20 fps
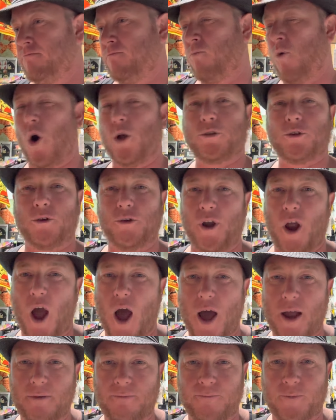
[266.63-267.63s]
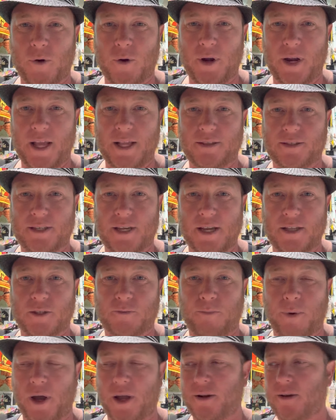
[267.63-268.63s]
Walter Knott for an instance,
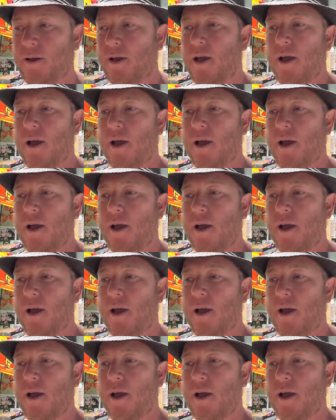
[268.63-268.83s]
but